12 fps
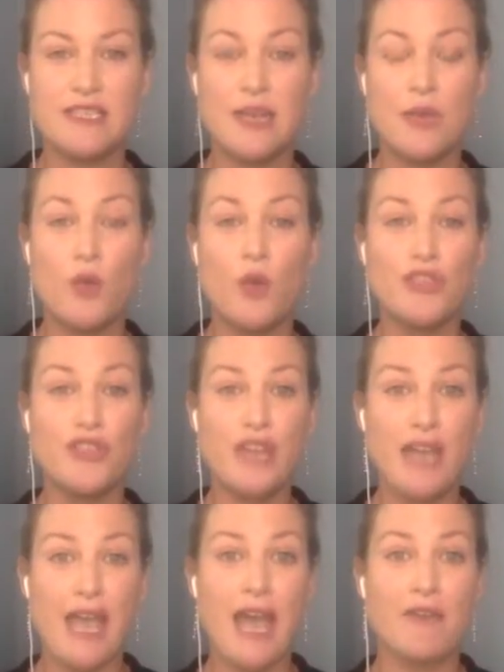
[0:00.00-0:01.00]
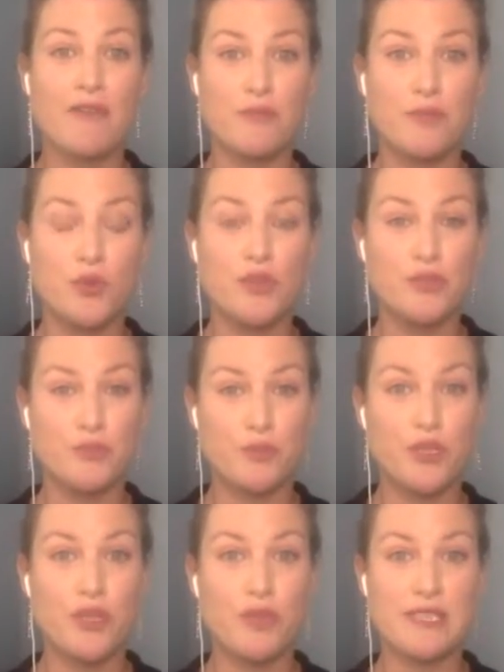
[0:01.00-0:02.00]
they want you to have a book to
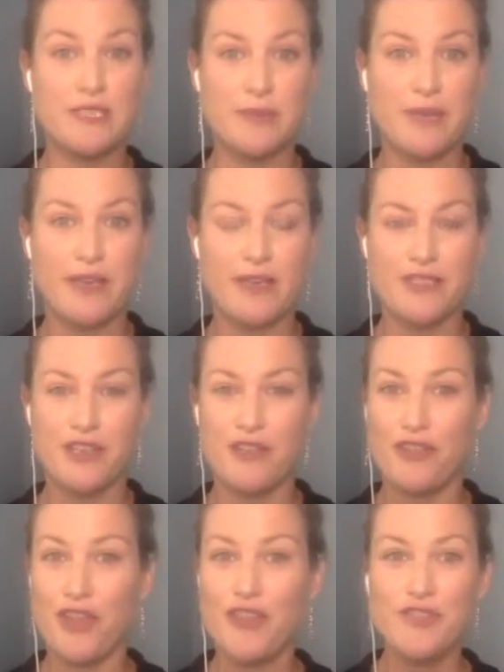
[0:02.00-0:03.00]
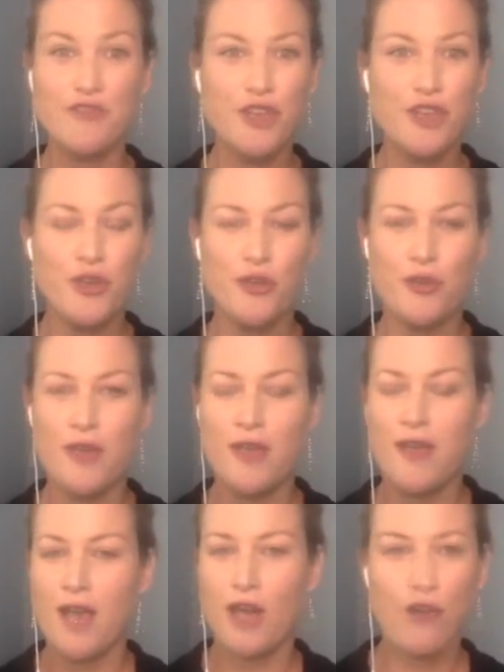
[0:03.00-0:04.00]
book you as a speaker. So those of you who
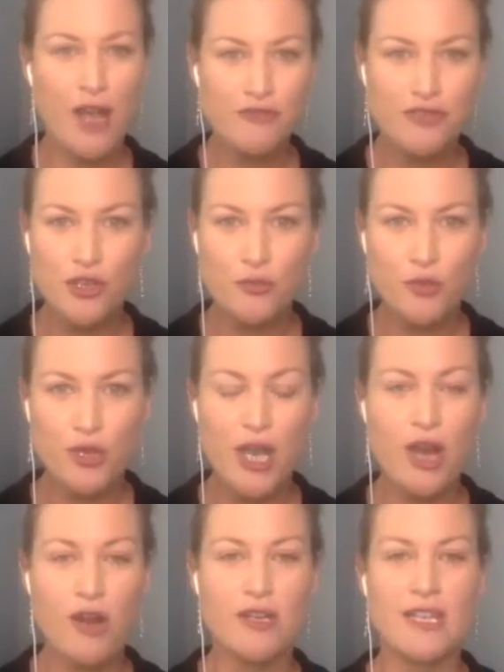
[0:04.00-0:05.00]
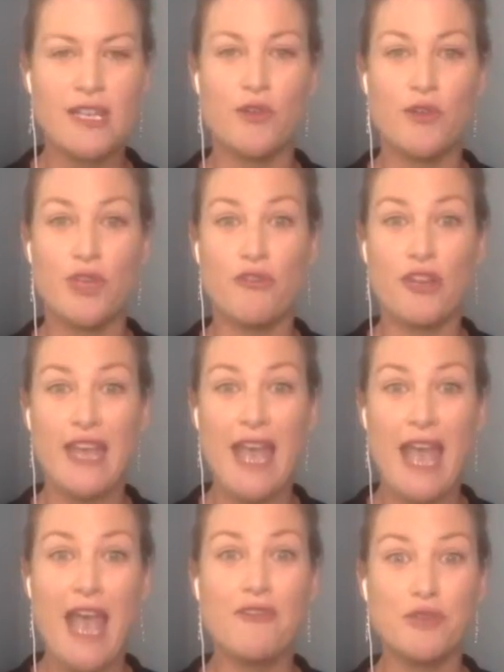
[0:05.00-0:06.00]
are crafting your book currently, or you already
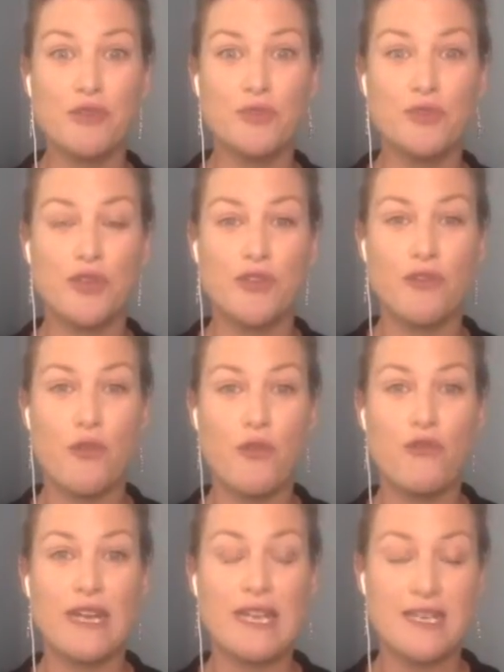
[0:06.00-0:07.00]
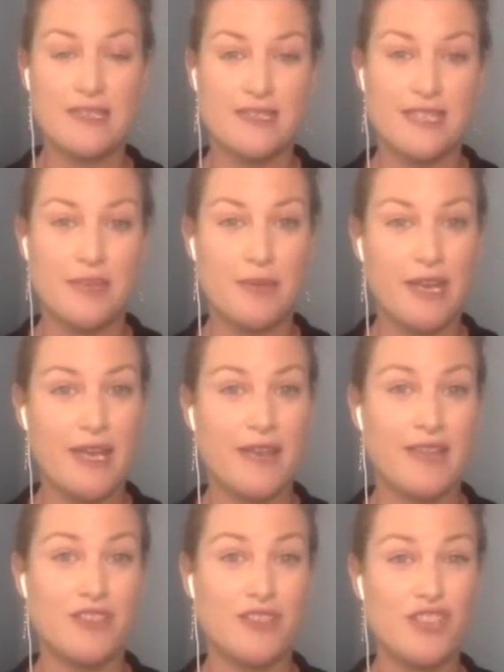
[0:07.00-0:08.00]
have your book, you're already a step ahead,
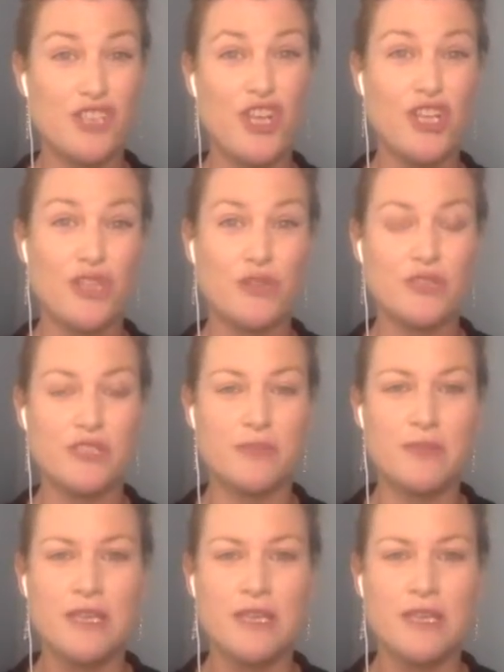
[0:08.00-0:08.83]
and that's totally awesome.